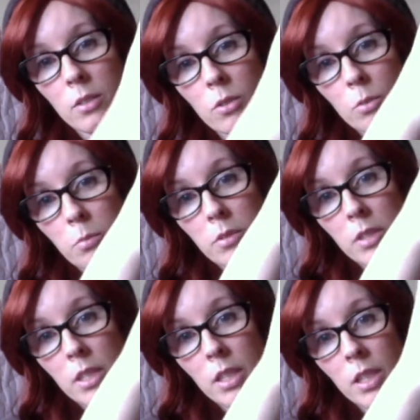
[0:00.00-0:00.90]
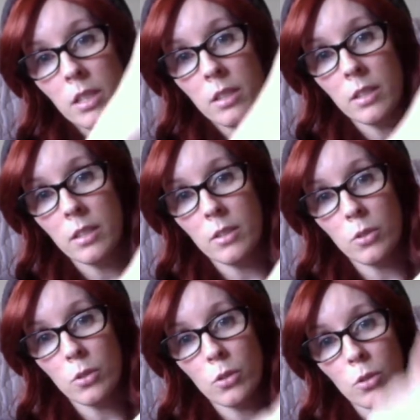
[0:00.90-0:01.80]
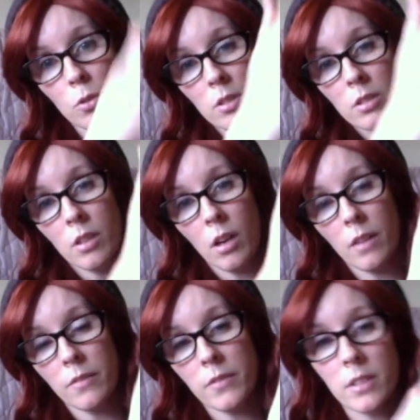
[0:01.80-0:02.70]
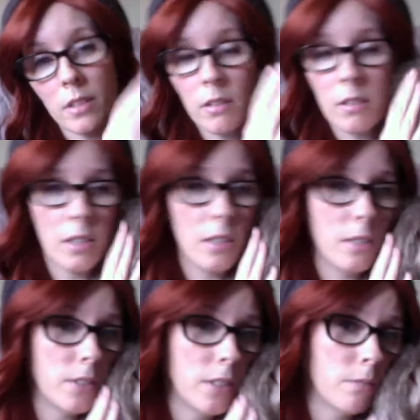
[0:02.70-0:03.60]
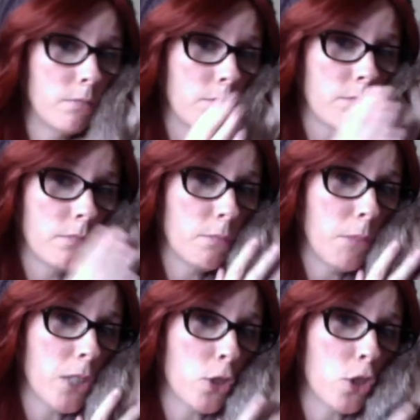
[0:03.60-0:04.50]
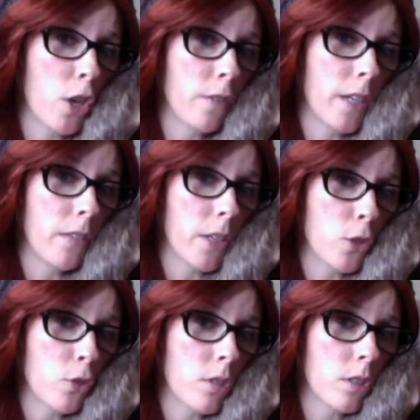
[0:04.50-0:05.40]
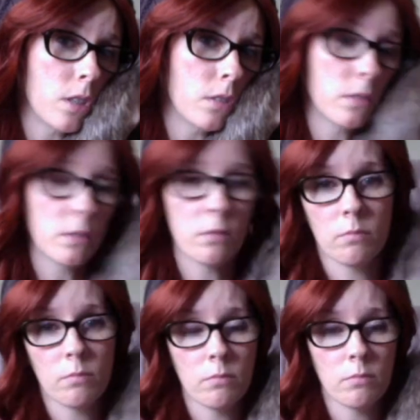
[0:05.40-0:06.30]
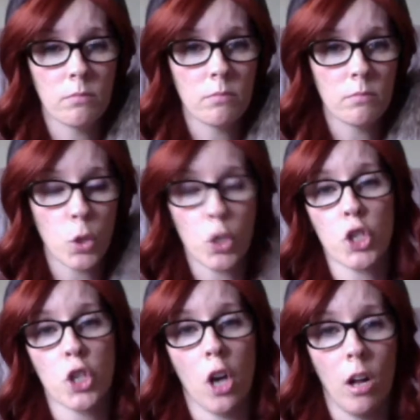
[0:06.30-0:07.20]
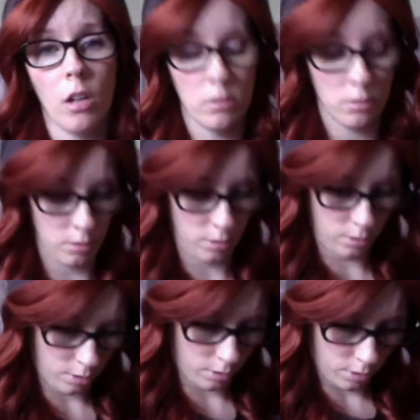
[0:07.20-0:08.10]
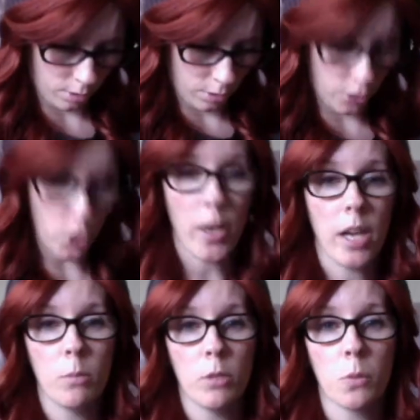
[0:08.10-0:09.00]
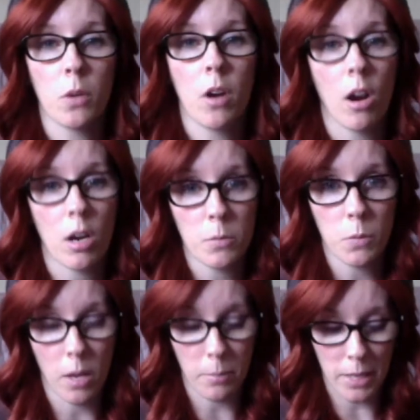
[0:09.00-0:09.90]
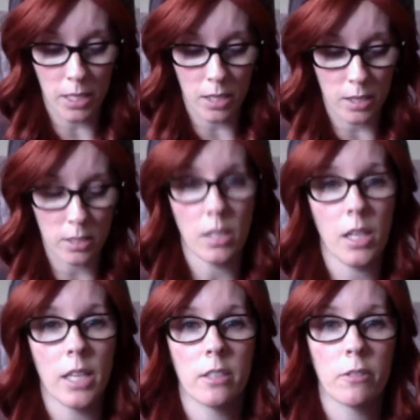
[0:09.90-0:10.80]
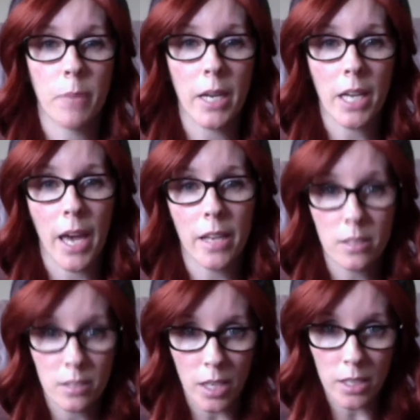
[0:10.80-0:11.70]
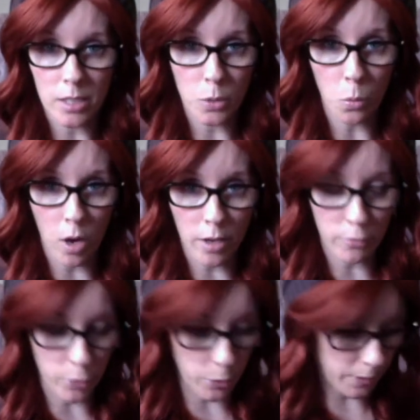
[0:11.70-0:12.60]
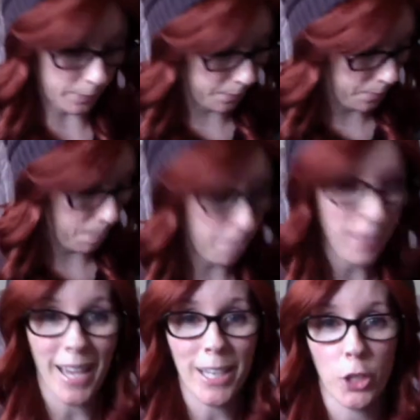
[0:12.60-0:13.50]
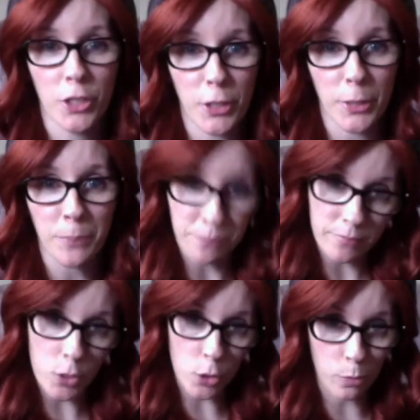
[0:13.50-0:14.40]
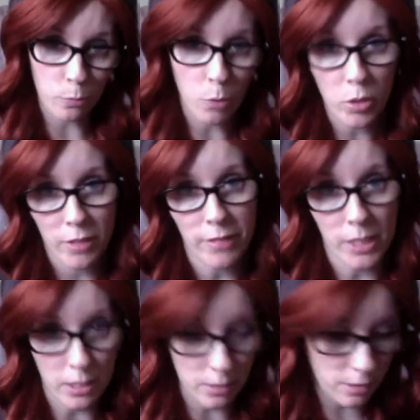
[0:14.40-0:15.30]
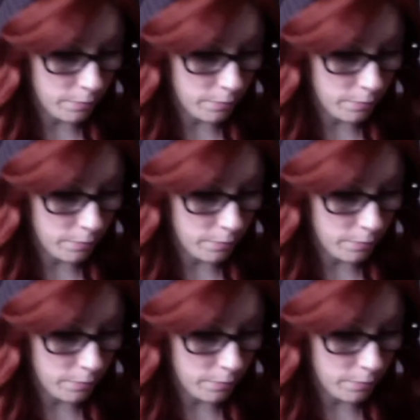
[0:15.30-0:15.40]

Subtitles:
so pretty and it's so soft. I love it. Make a scarf out of extra stuff, or a shawl. No animals were harmed while making this, unless if my cat decided to walk through and I yelled at her. So only feelings.